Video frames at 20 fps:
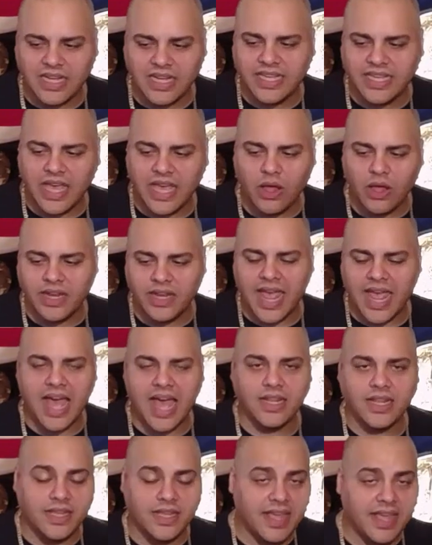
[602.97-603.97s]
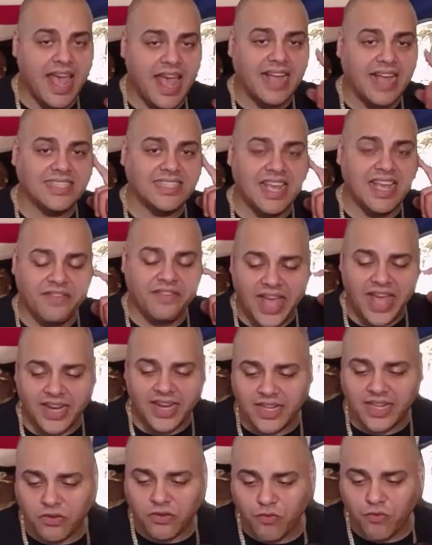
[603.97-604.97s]
Gail and Allie, and they actually have
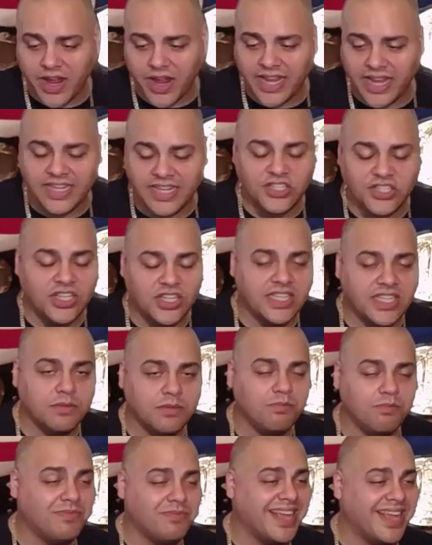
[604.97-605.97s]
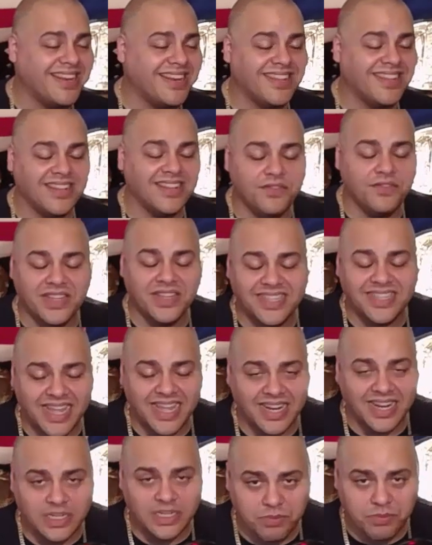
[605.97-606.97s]
Allie in the ring, and she is getting the living
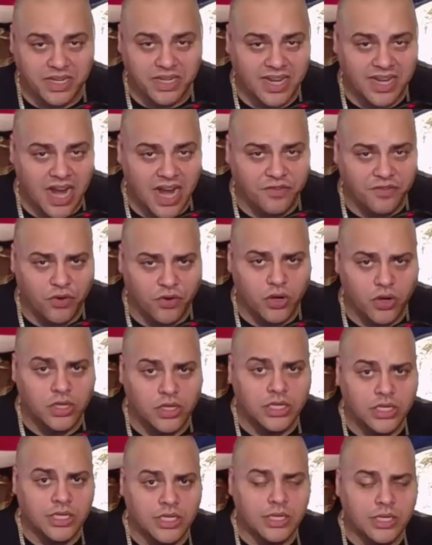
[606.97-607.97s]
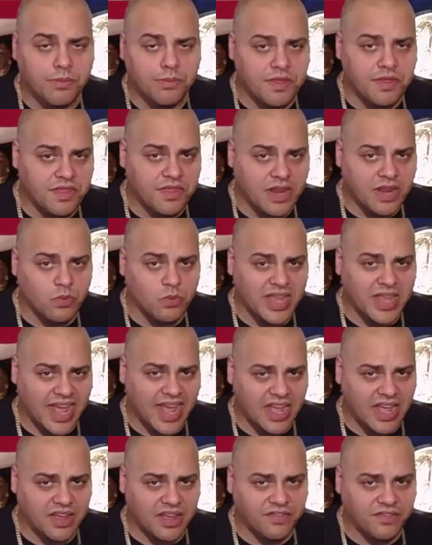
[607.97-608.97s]
daylights beaten out of her. But then we
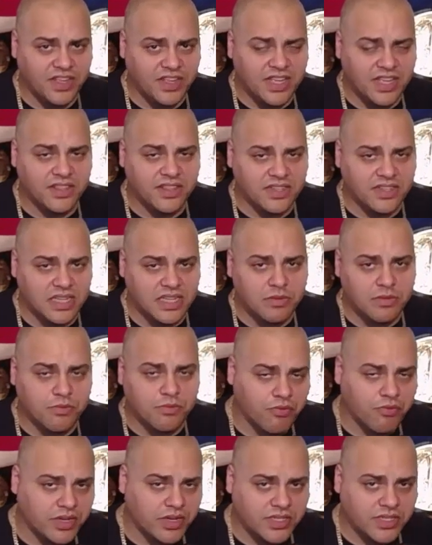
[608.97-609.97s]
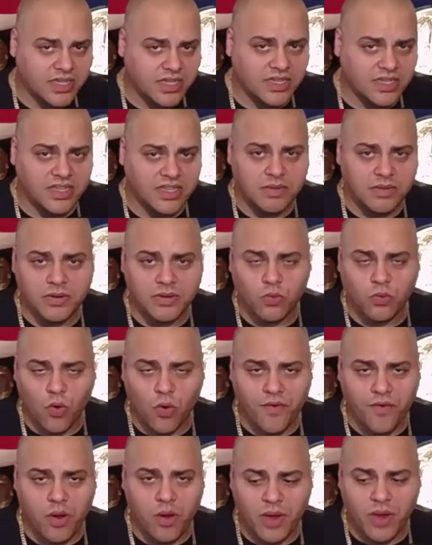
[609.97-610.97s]
have the Demon Princess, the Demon
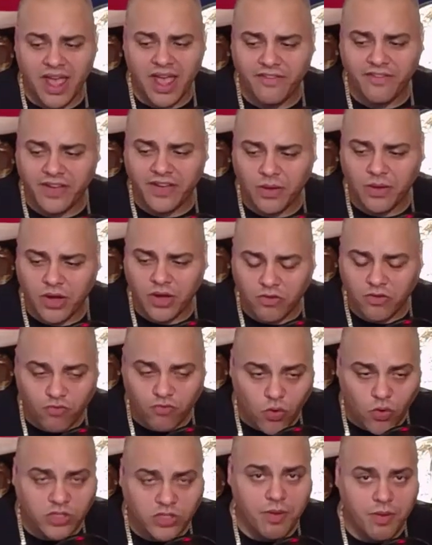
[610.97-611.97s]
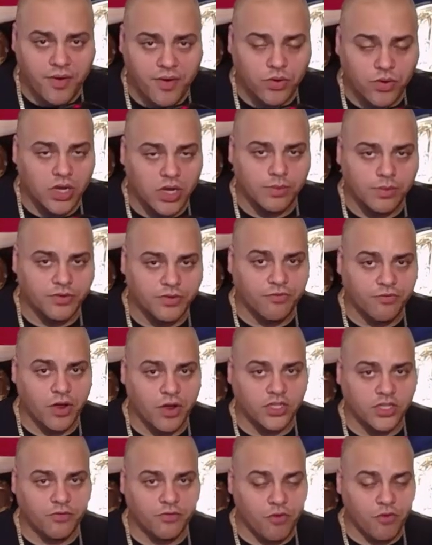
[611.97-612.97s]
Warrior. We have uh, Rosemary, who comes
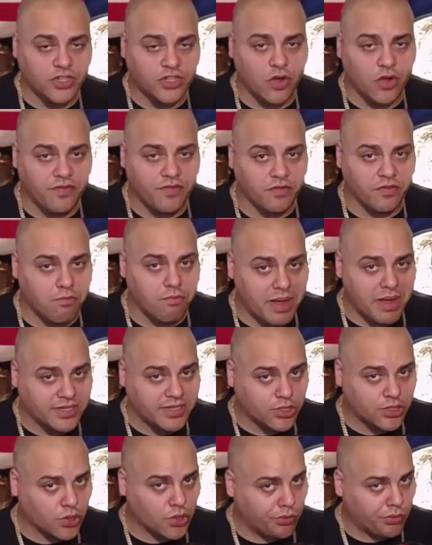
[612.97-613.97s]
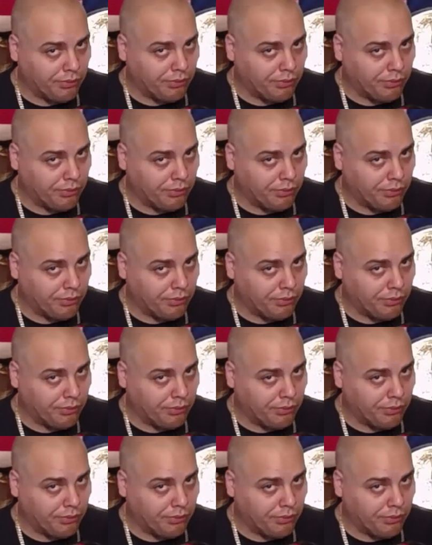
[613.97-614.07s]
fresh fresh off of Mexico.